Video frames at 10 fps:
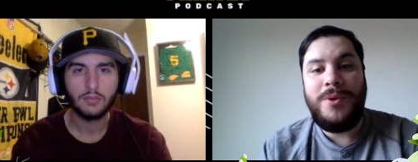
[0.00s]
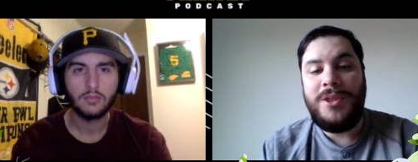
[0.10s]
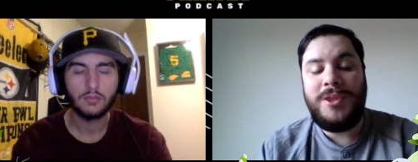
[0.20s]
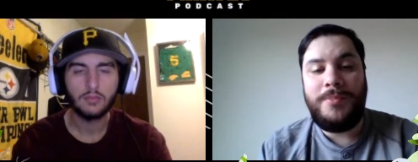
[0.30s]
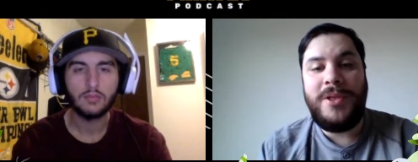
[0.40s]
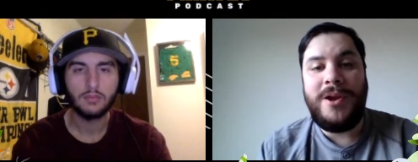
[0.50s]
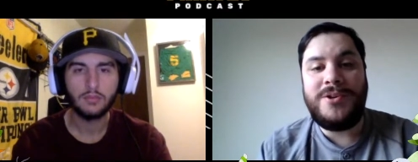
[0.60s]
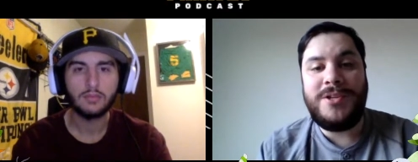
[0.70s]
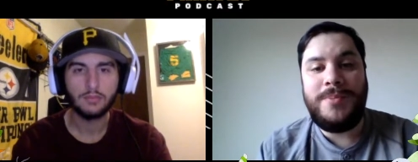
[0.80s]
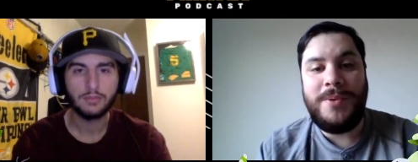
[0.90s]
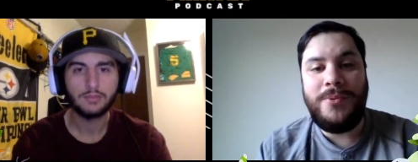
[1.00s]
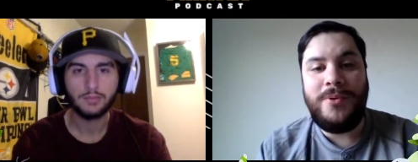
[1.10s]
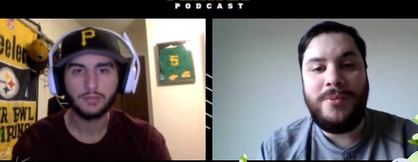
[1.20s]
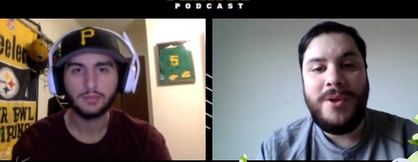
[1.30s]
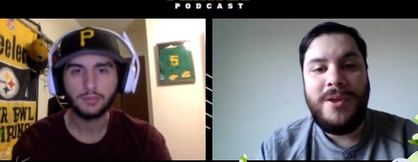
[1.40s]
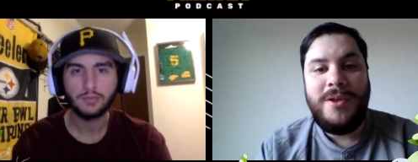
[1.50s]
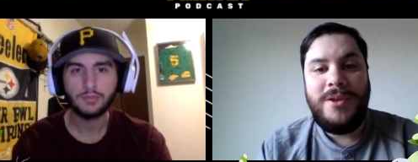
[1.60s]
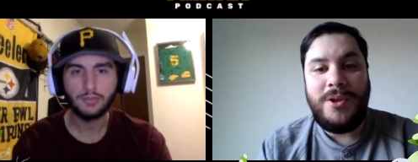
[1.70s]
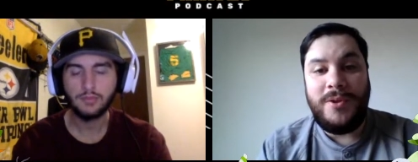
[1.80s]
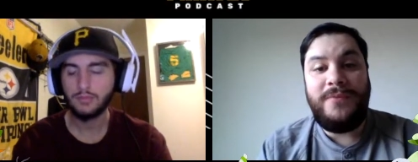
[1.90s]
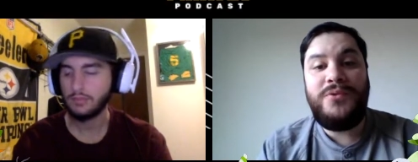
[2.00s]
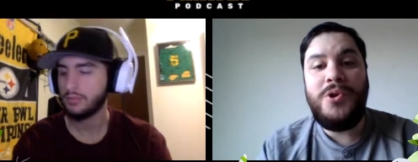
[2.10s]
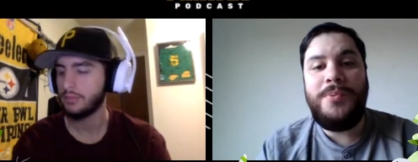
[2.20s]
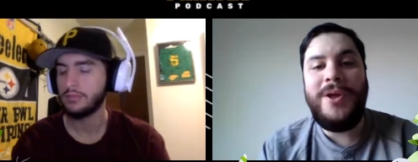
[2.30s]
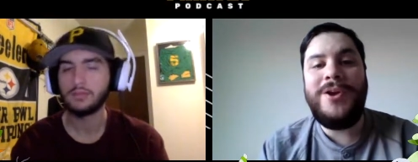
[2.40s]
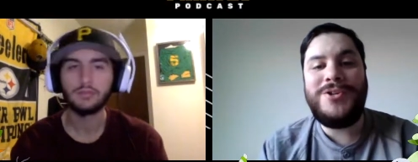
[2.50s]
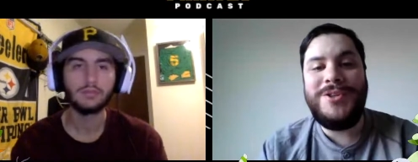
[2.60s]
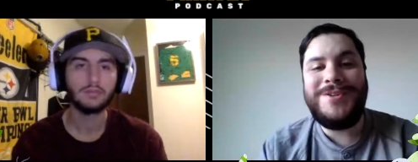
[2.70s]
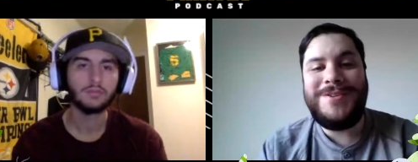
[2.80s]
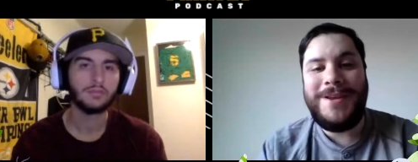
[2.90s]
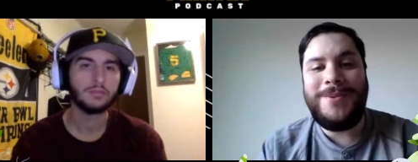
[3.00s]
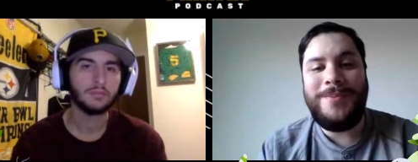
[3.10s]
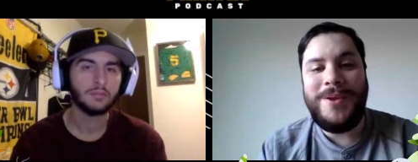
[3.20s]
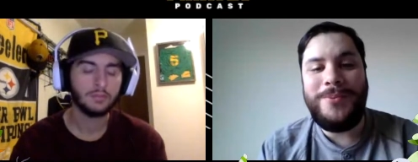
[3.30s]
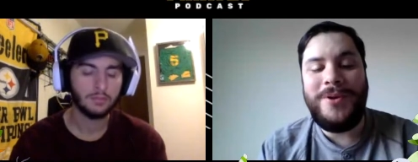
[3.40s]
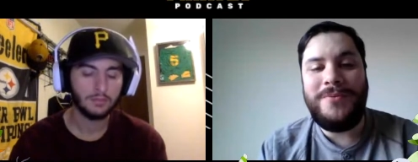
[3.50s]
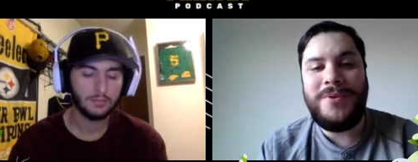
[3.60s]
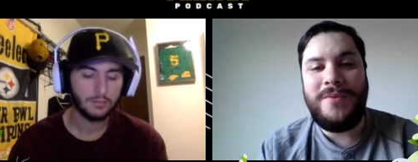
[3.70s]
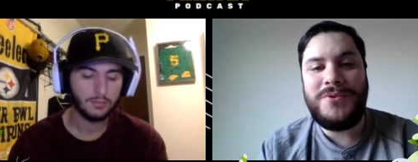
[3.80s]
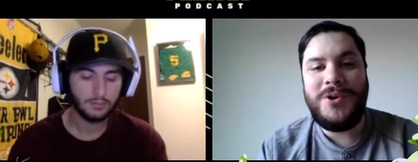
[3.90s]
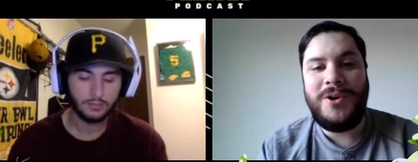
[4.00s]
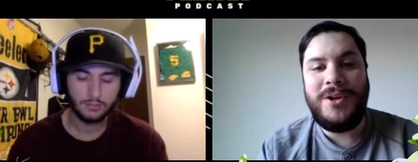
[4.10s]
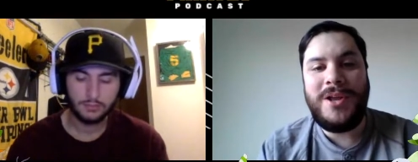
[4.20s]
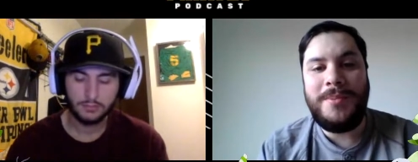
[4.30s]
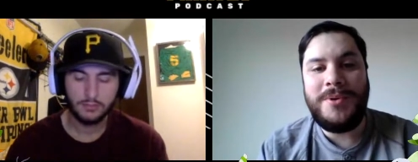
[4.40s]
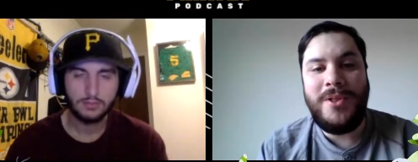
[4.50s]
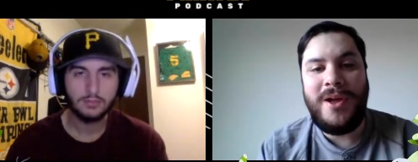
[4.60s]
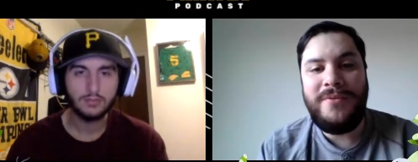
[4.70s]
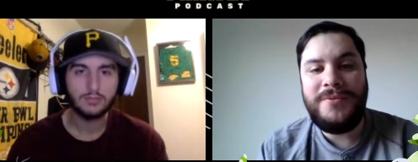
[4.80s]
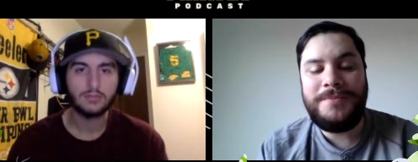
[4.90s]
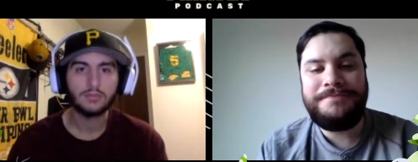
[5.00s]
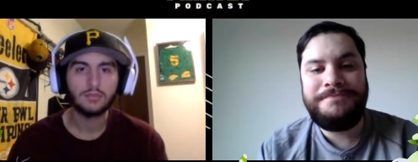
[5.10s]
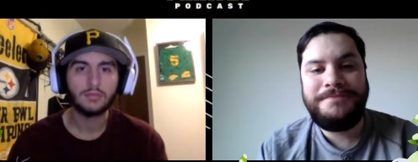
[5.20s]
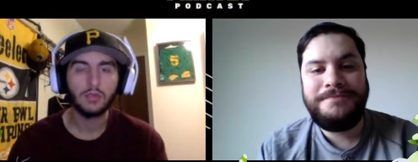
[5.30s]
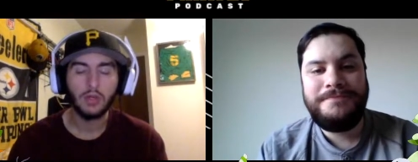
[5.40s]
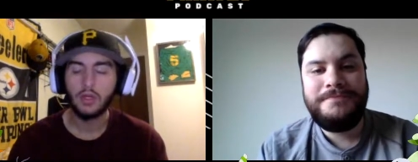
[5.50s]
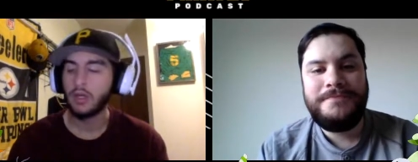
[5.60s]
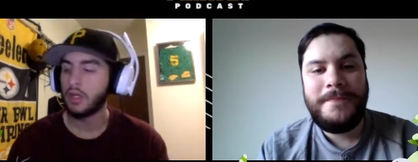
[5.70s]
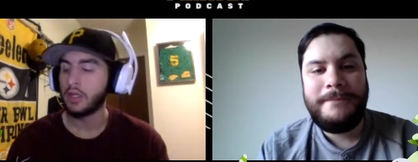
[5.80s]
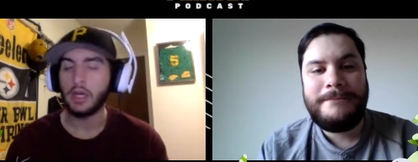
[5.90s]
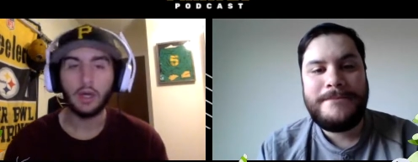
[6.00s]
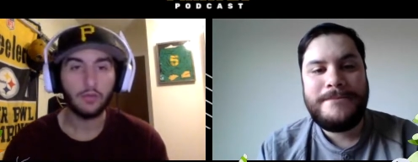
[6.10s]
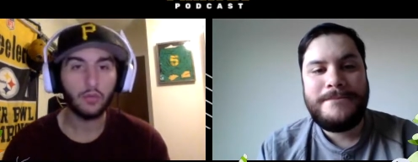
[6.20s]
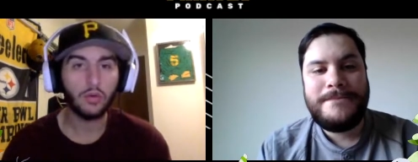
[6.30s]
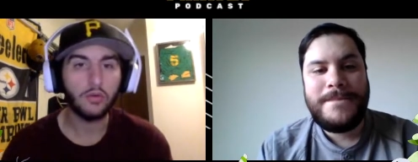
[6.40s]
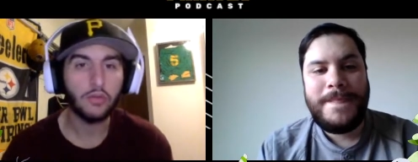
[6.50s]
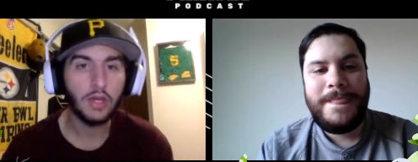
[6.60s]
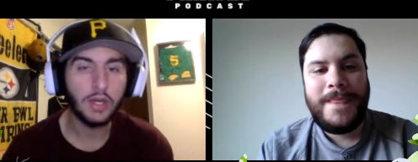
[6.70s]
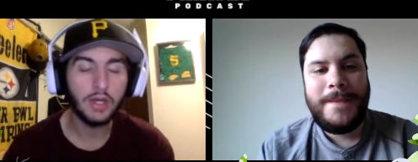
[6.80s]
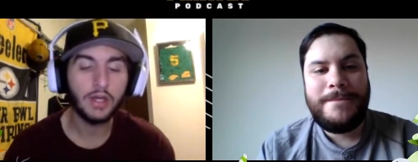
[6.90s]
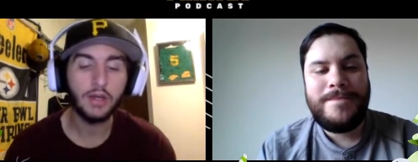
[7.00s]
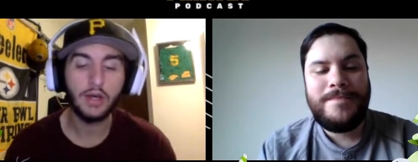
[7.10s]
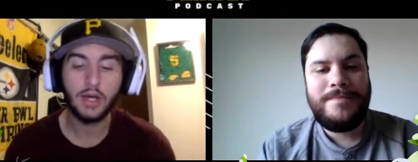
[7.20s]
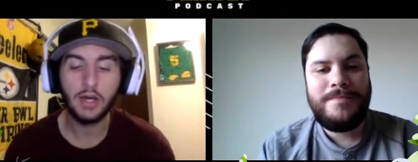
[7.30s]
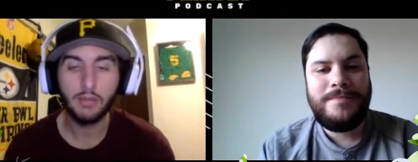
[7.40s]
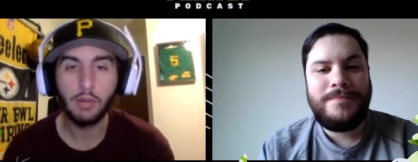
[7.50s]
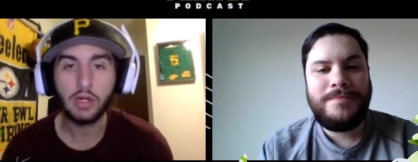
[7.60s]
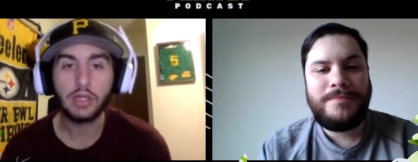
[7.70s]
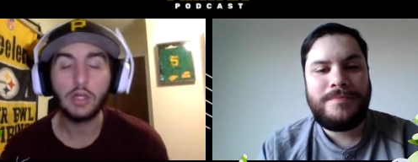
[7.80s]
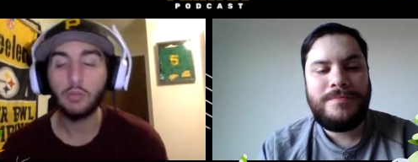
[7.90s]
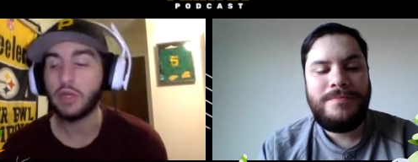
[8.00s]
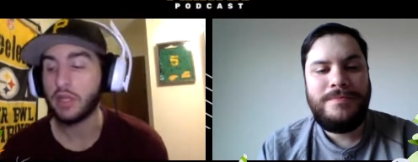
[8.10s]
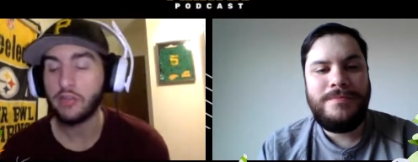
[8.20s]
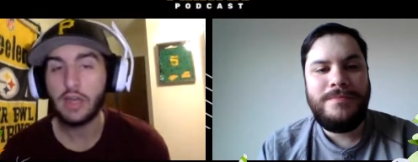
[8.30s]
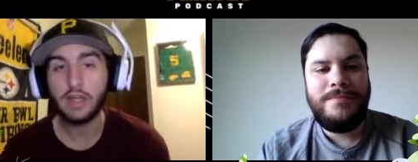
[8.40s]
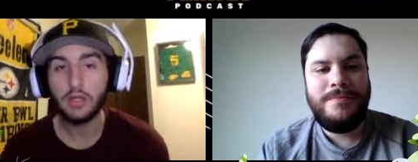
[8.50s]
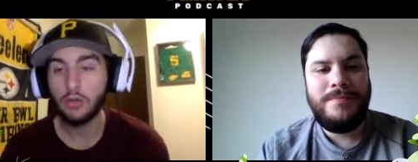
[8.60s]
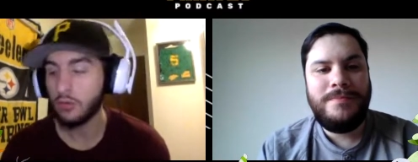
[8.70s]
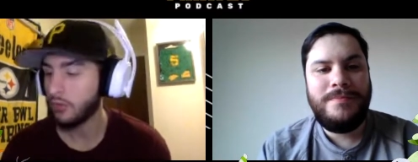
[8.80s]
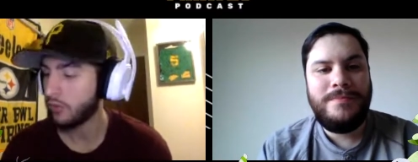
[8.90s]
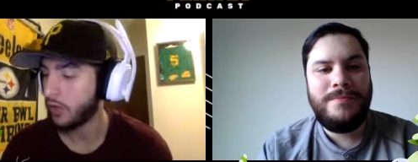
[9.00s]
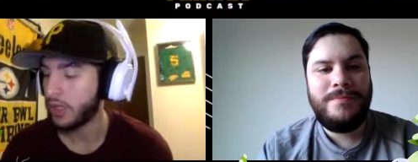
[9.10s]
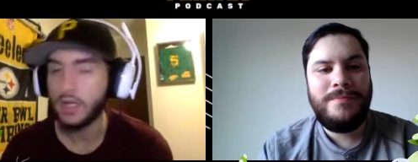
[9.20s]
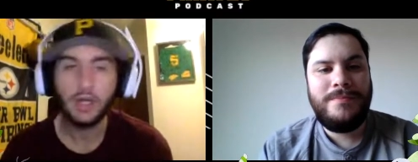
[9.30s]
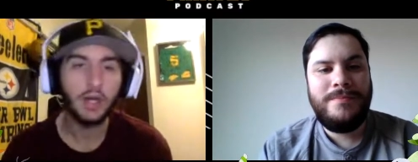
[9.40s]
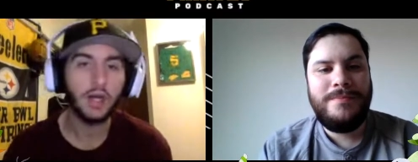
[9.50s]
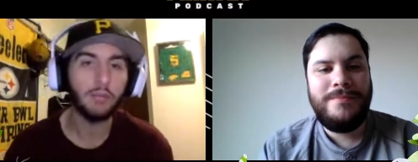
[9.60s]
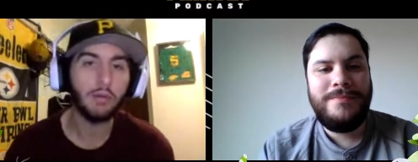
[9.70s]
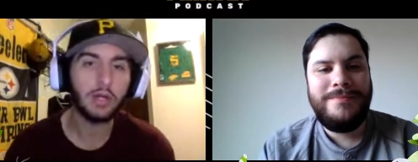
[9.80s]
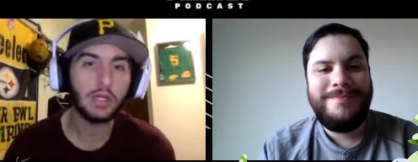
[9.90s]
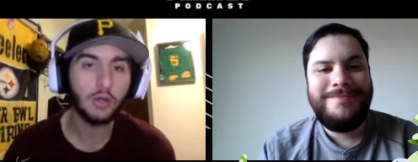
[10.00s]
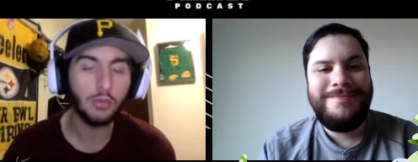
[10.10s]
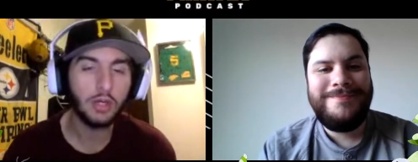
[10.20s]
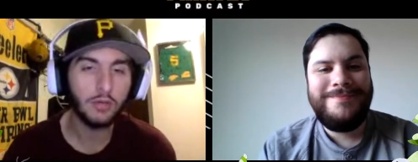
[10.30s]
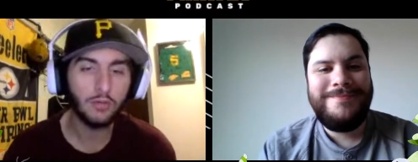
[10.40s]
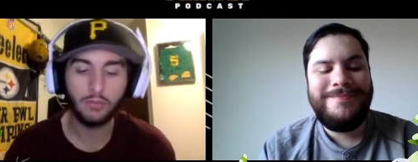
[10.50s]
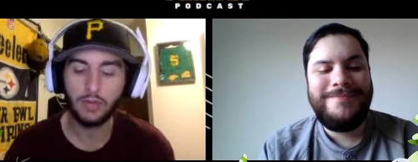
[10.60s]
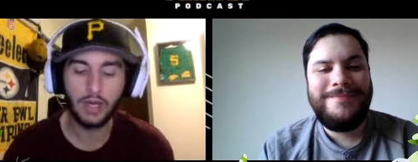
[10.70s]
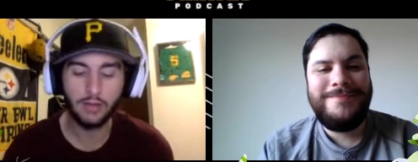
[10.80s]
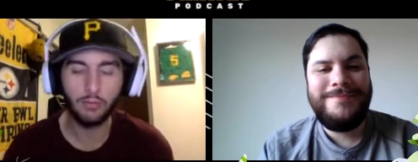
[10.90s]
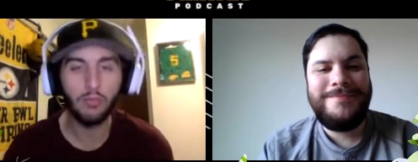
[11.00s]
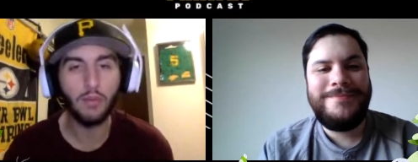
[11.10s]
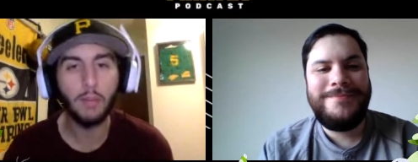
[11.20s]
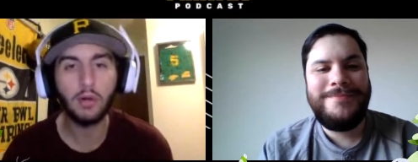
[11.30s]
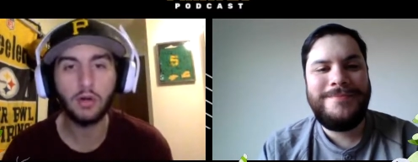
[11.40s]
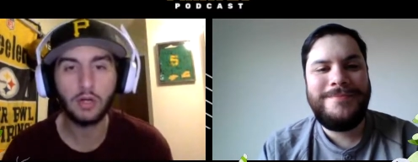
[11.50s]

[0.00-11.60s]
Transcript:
Speaker 1: with the players that people you know the few players on this team that people have, have started to come to love
Speaker 2: yeah of course and uh, mark cuban is that you sorry uh, mark cuban I remember a